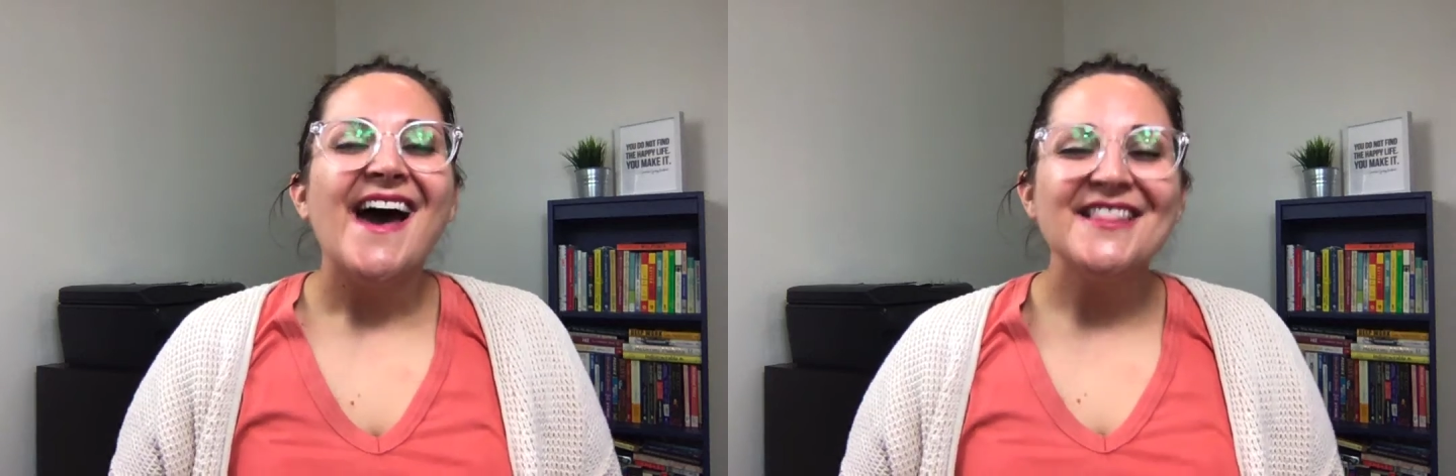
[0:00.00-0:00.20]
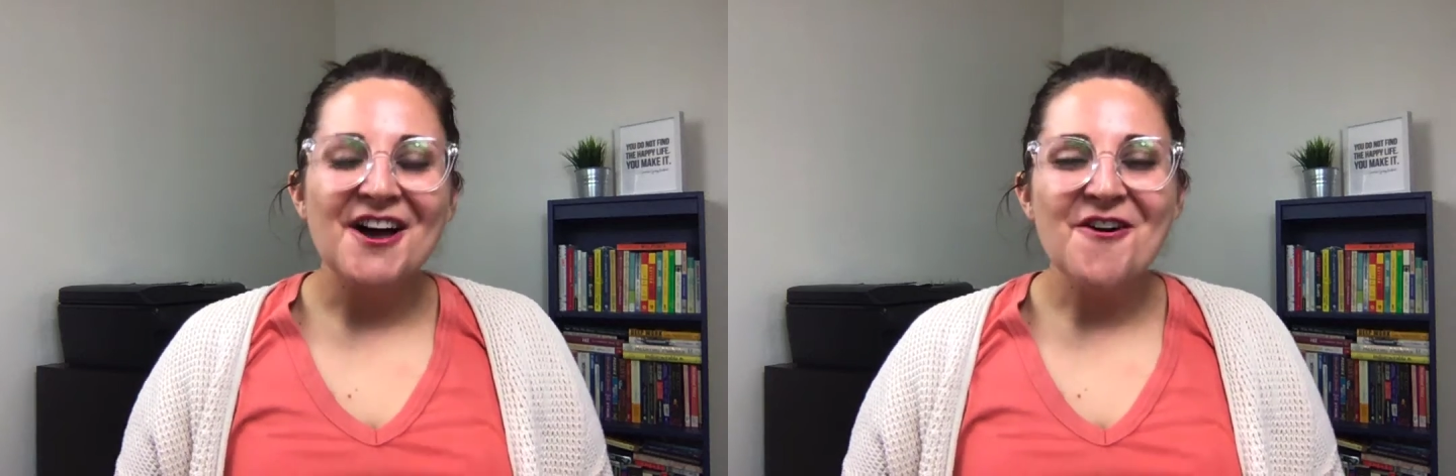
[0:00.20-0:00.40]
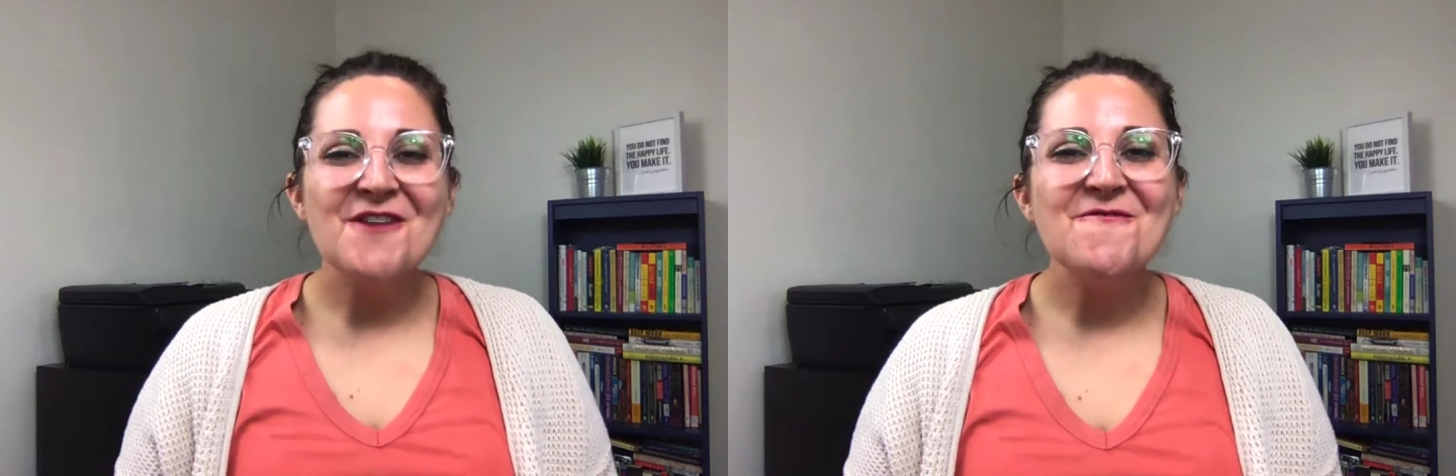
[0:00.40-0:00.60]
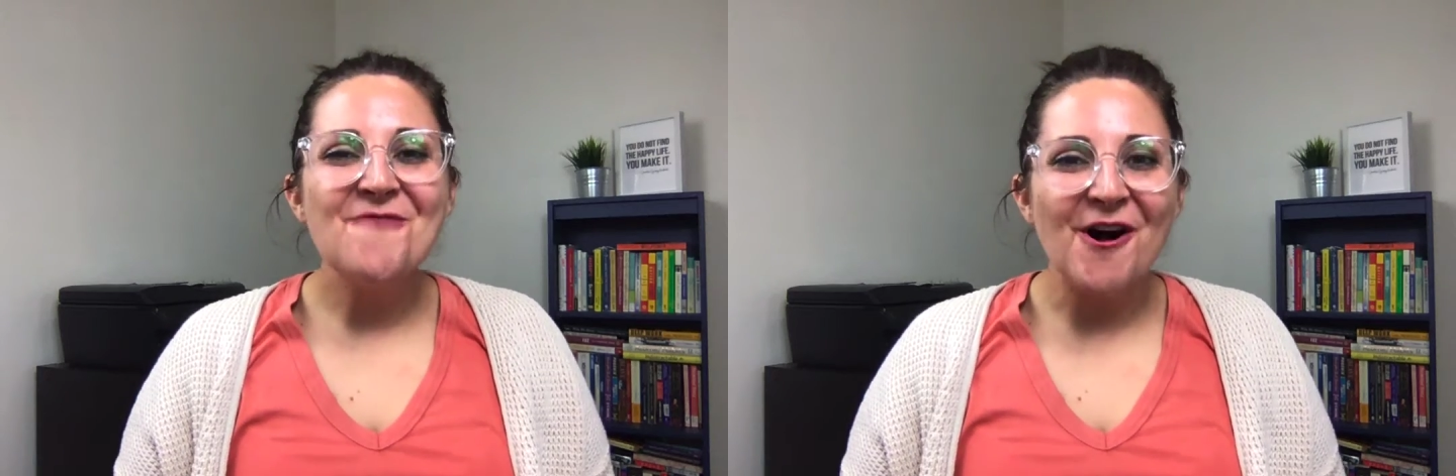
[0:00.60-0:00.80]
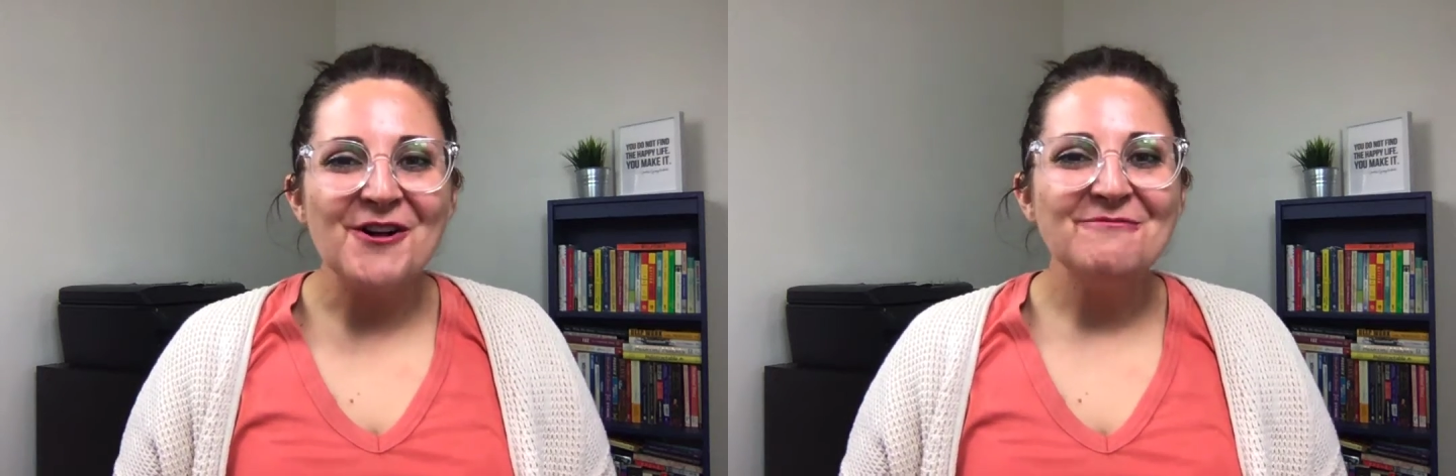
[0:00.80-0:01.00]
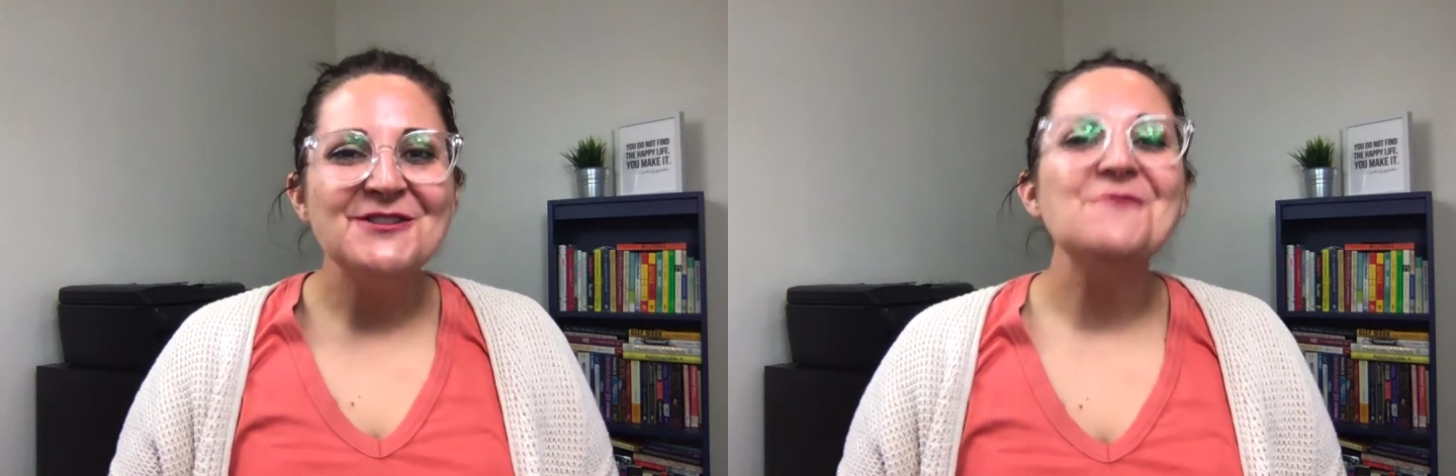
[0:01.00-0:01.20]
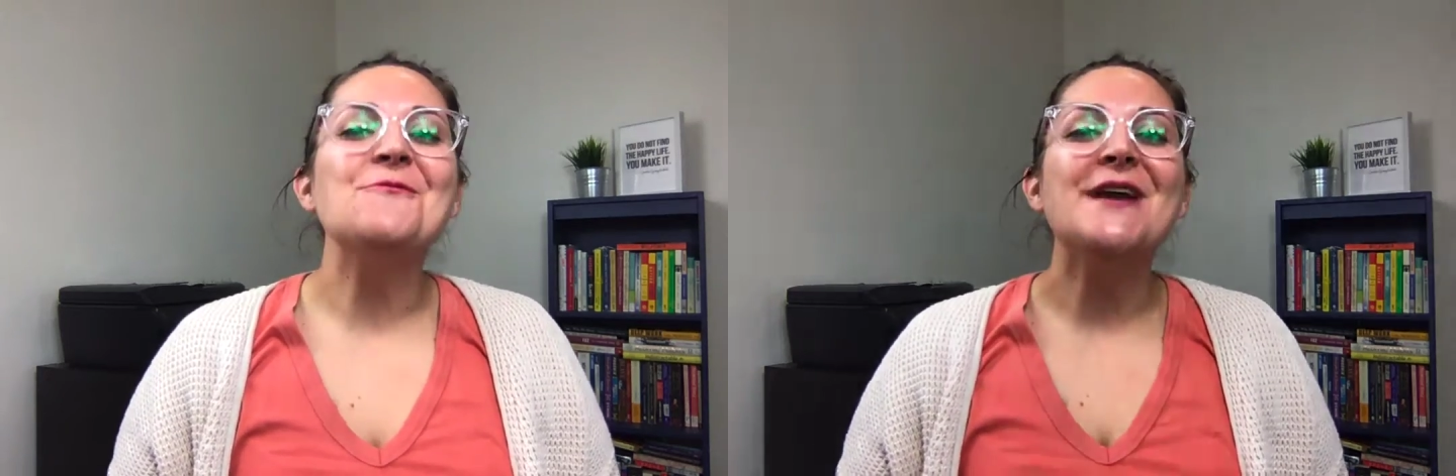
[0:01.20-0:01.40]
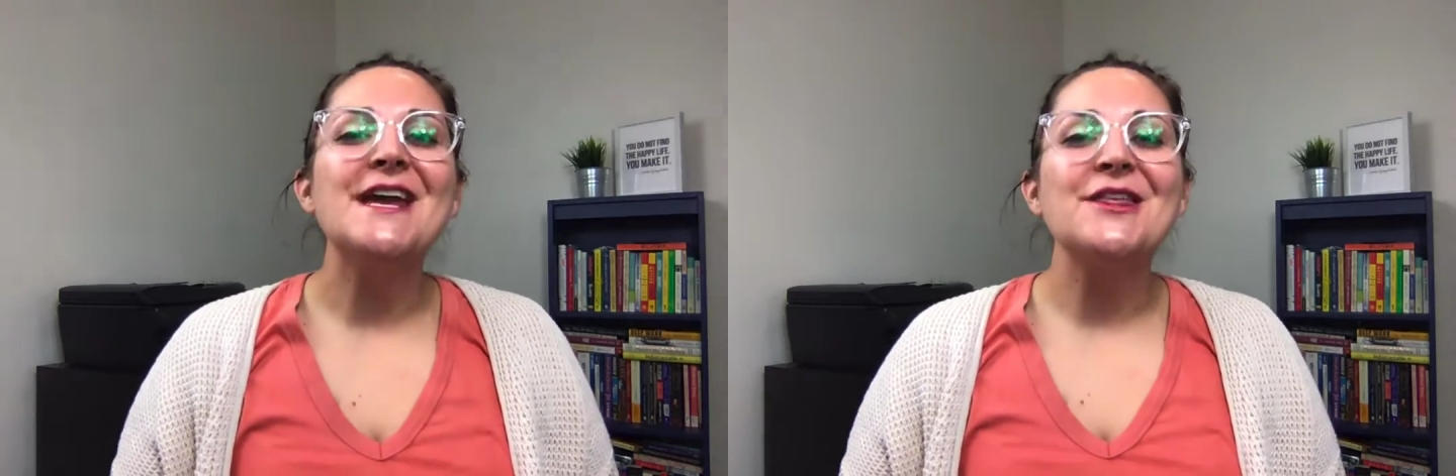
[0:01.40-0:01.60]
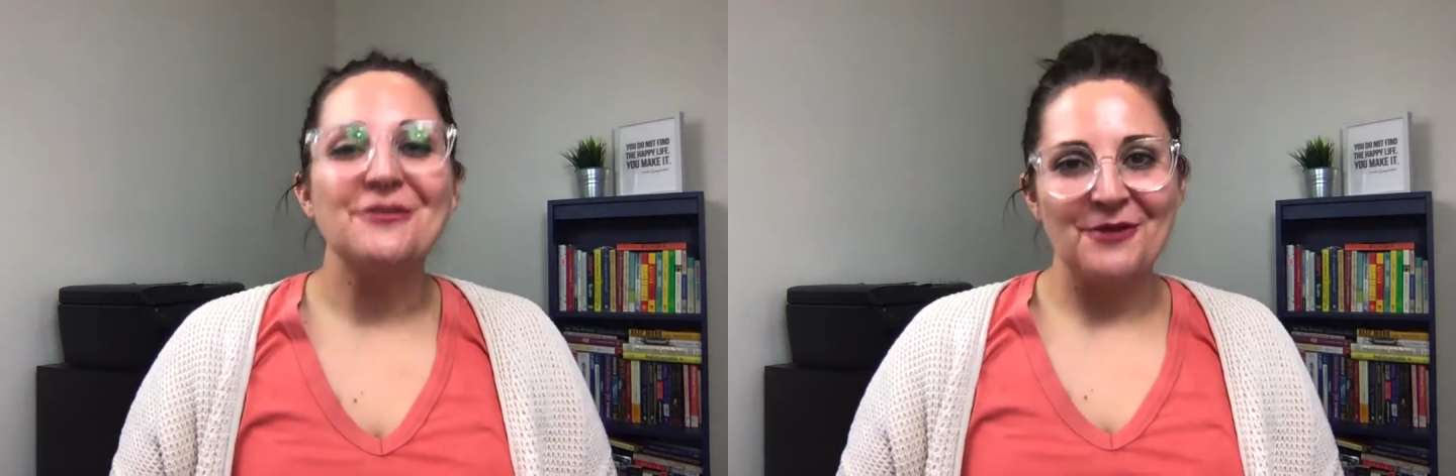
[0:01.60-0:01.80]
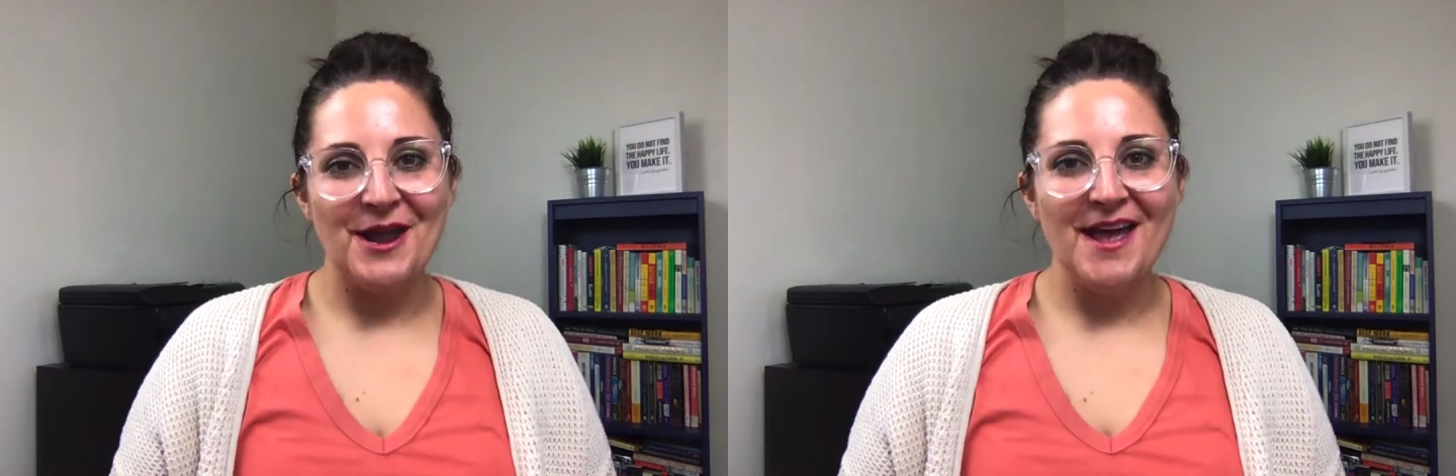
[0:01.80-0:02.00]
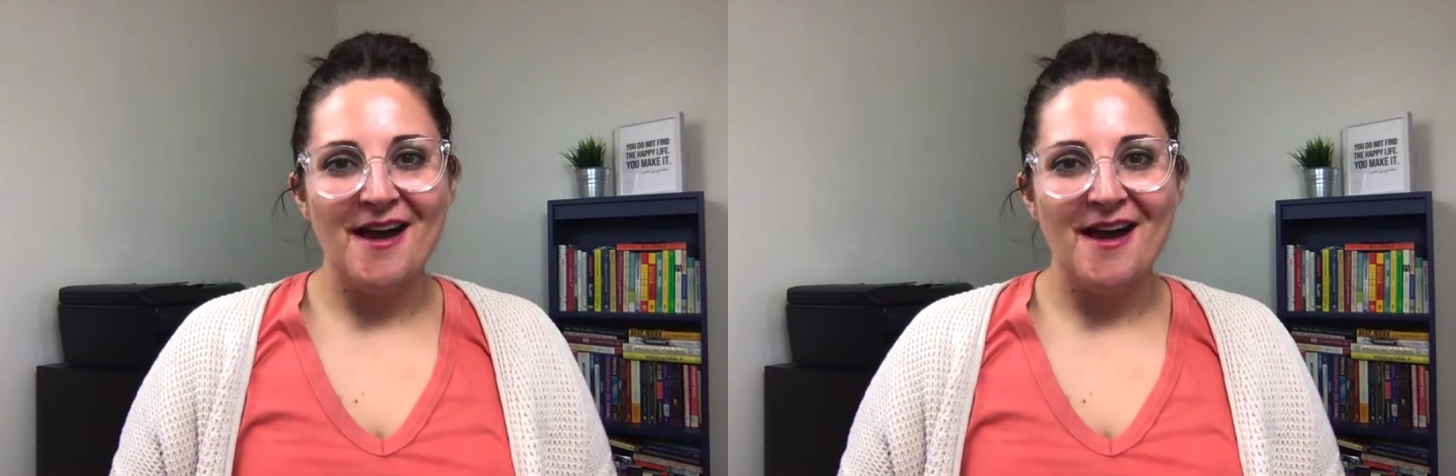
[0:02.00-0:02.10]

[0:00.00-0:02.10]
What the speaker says: Hello and welcome to week 3